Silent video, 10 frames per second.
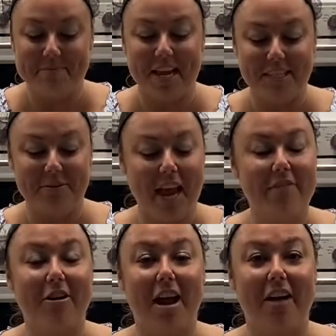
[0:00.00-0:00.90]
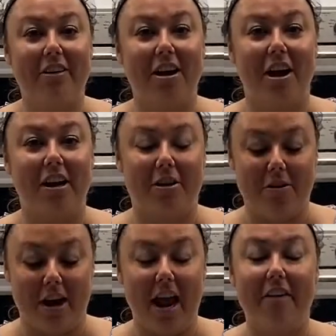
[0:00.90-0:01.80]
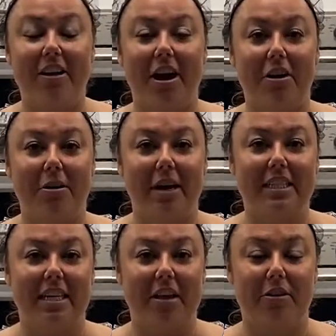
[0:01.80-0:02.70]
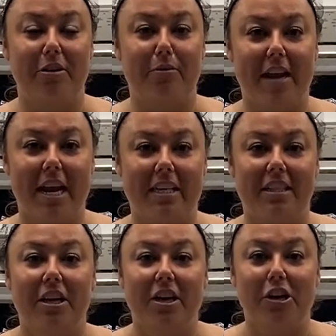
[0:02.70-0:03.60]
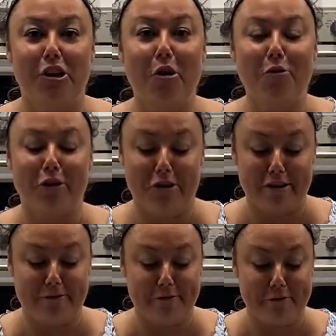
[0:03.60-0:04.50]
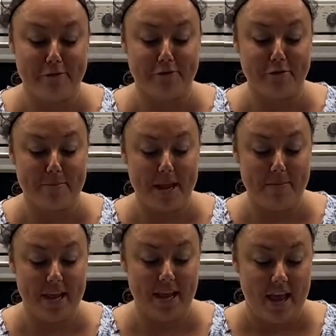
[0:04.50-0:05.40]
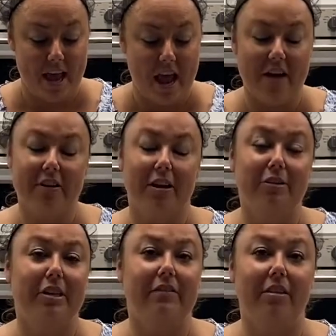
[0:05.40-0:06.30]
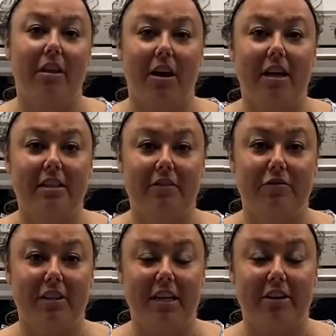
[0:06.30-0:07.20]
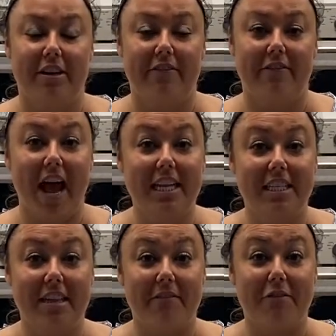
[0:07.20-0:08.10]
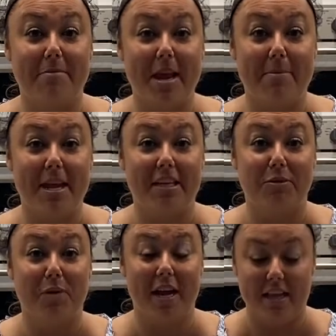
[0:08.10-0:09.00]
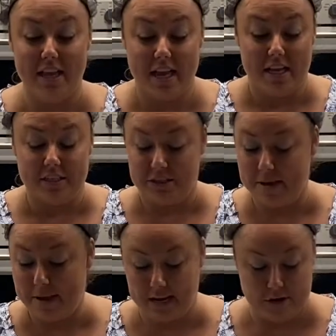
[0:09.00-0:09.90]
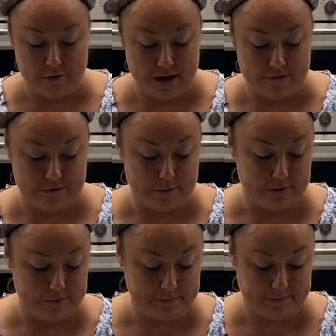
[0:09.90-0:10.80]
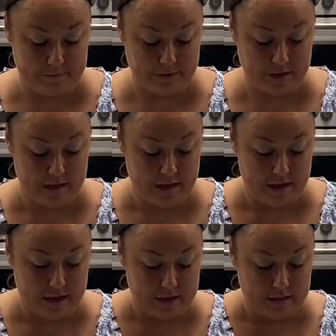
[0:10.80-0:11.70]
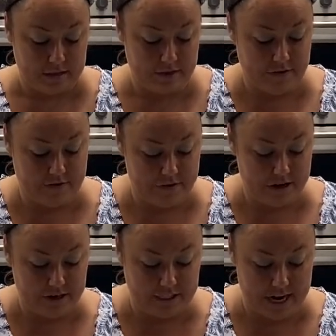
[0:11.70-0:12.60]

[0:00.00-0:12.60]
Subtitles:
next we have our avocado. An avocado is another great no-cook food for baby. Avocados have lots of really good fats in them for baby as well, so they make a great food. So if you've never used an